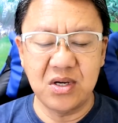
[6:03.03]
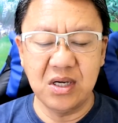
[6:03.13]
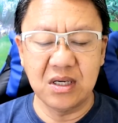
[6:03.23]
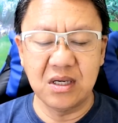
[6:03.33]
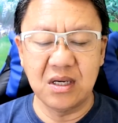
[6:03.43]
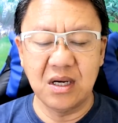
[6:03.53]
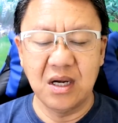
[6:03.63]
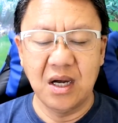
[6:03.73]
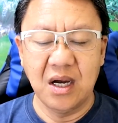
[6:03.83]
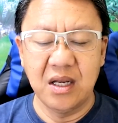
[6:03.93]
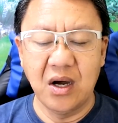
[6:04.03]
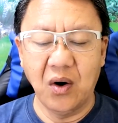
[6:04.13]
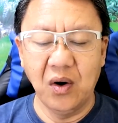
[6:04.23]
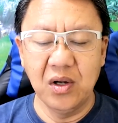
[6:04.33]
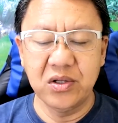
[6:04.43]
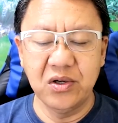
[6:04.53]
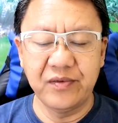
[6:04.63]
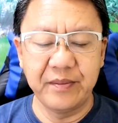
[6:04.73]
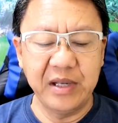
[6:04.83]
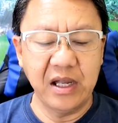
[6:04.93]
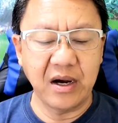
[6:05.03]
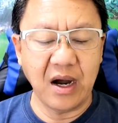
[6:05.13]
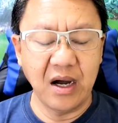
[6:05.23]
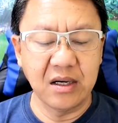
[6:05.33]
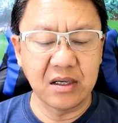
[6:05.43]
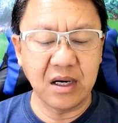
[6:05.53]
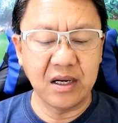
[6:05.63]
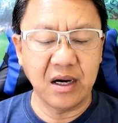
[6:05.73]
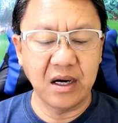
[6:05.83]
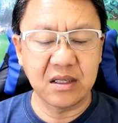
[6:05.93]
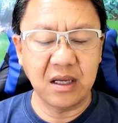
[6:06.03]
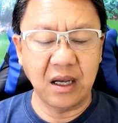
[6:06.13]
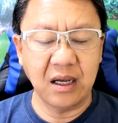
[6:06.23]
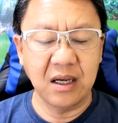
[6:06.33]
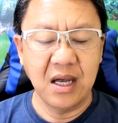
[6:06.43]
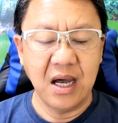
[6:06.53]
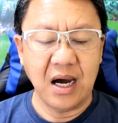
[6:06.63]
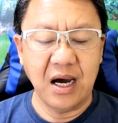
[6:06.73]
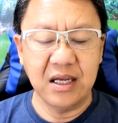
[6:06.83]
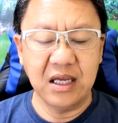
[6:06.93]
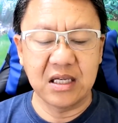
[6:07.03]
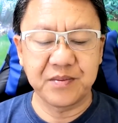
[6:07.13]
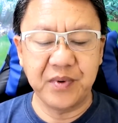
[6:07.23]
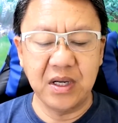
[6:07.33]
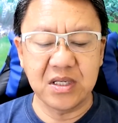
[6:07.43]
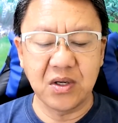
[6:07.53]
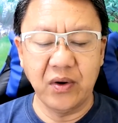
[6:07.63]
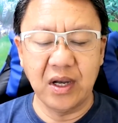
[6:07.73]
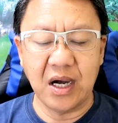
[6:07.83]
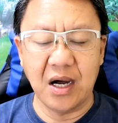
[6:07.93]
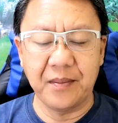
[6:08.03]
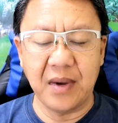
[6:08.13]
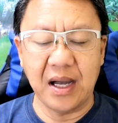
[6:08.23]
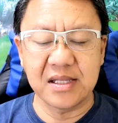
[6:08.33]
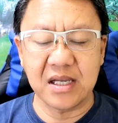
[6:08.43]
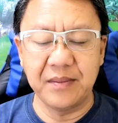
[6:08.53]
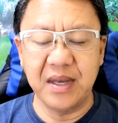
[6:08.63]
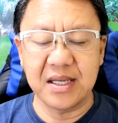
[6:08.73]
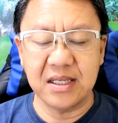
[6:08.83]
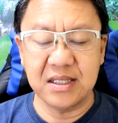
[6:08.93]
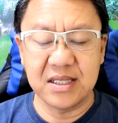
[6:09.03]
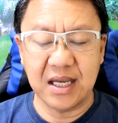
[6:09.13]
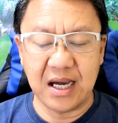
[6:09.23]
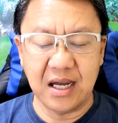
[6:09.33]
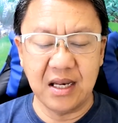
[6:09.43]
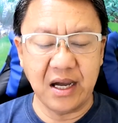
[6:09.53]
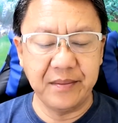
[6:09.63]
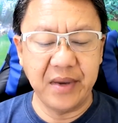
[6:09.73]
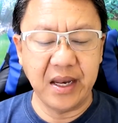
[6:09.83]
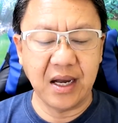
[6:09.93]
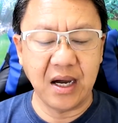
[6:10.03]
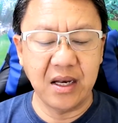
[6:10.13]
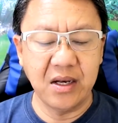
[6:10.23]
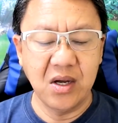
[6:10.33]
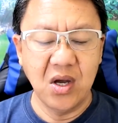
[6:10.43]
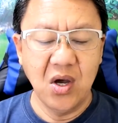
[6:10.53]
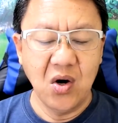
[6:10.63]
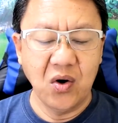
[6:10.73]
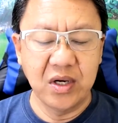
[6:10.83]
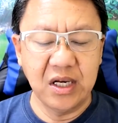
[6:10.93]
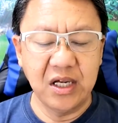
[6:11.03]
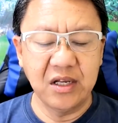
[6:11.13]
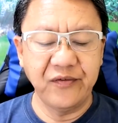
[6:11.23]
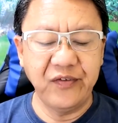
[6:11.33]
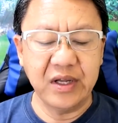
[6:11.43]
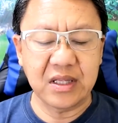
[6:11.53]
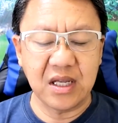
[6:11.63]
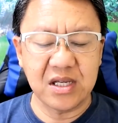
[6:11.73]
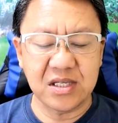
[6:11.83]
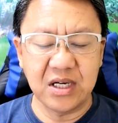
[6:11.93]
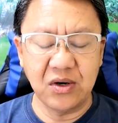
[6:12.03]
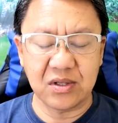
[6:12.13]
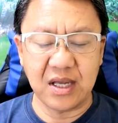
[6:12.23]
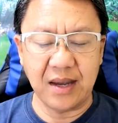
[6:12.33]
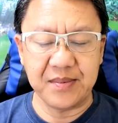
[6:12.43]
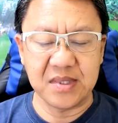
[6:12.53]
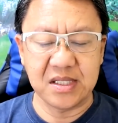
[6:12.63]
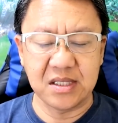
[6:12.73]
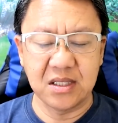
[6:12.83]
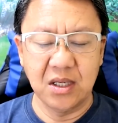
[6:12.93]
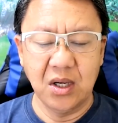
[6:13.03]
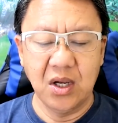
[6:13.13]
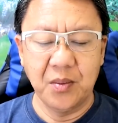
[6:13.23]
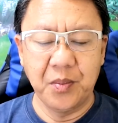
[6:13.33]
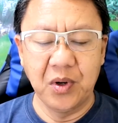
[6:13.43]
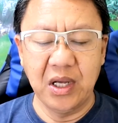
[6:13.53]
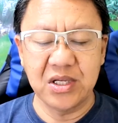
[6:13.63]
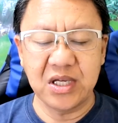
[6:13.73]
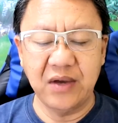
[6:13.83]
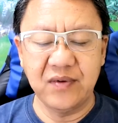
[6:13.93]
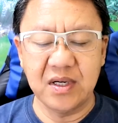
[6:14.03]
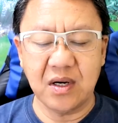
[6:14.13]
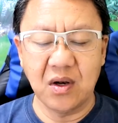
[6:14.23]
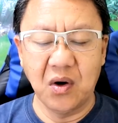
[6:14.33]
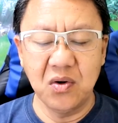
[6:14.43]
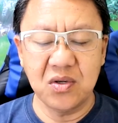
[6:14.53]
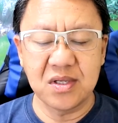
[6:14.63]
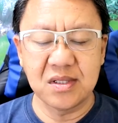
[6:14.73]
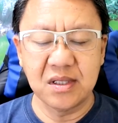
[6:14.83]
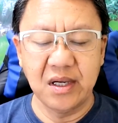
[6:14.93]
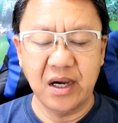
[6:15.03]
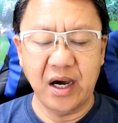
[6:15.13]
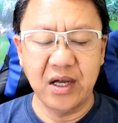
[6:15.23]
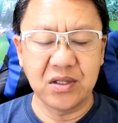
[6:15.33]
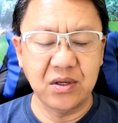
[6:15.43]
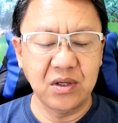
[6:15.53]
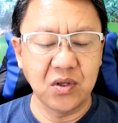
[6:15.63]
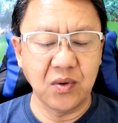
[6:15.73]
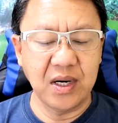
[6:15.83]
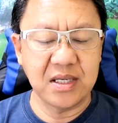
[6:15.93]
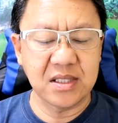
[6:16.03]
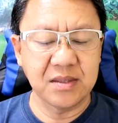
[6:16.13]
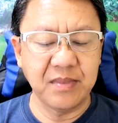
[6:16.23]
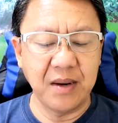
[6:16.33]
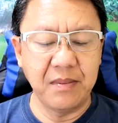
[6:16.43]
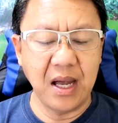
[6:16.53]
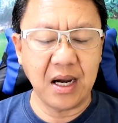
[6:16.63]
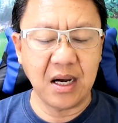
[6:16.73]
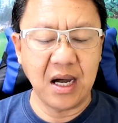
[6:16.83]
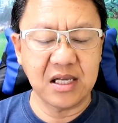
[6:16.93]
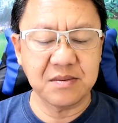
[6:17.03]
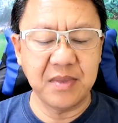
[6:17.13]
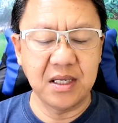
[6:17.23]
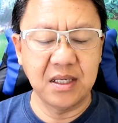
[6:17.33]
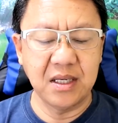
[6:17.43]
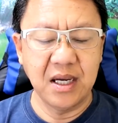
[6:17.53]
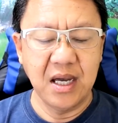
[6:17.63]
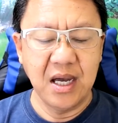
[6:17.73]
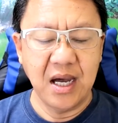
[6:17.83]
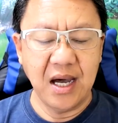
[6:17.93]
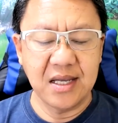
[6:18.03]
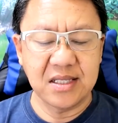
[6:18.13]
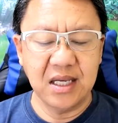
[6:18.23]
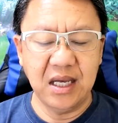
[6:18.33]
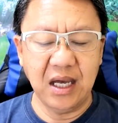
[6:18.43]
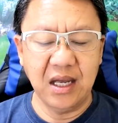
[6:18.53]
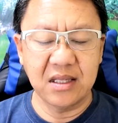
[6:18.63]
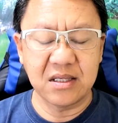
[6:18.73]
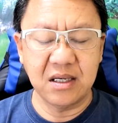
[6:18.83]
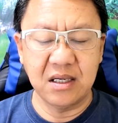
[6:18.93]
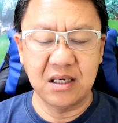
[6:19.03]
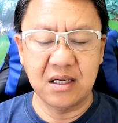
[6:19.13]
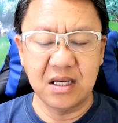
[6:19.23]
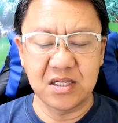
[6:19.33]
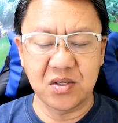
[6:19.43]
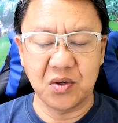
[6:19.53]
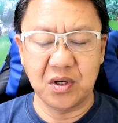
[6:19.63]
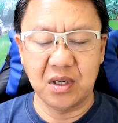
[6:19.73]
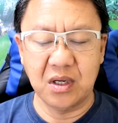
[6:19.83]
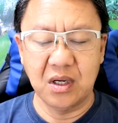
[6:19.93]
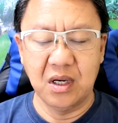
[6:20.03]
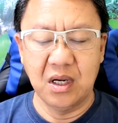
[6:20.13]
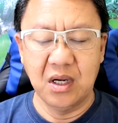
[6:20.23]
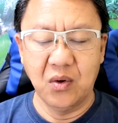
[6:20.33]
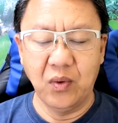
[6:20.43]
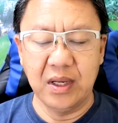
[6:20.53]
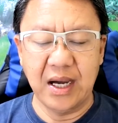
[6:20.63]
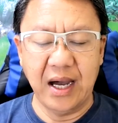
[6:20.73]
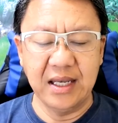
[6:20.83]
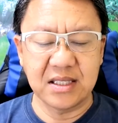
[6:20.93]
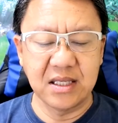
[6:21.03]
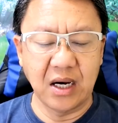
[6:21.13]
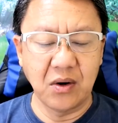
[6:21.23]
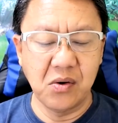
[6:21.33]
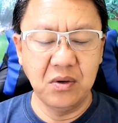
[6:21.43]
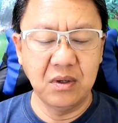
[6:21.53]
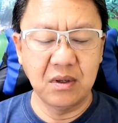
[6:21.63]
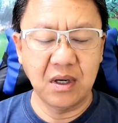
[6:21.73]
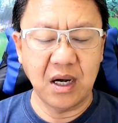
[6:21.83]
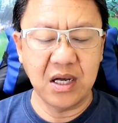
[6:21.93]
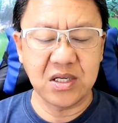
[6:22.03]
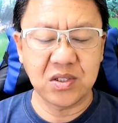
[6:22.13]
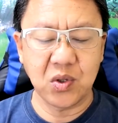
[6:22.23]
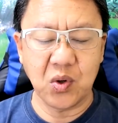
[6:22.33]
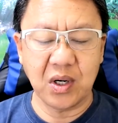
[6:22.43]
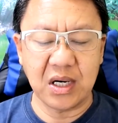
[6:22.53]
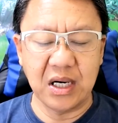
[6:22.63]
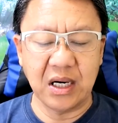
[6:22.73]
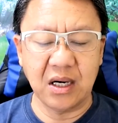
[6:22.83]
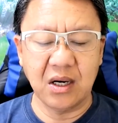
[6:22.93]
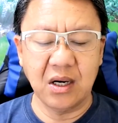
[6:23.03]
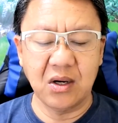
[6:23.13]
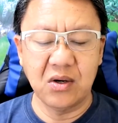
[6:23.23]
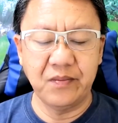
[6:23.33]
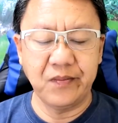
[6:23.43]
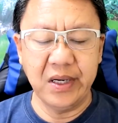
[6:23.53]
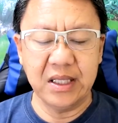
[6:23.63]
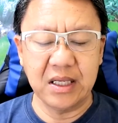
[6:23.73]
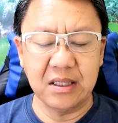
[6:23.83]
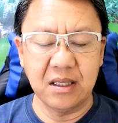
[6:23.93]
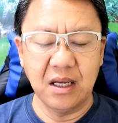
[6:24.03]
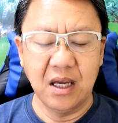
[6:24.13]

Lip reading: triggered the all-too-familiar anger and heartache I'd experienced growing up as a Mexican-American who didn't fit stereotypes. Pulling Xavier close, I turned towards my black husband as he entered the store. With eyes narrowed and store clerk completed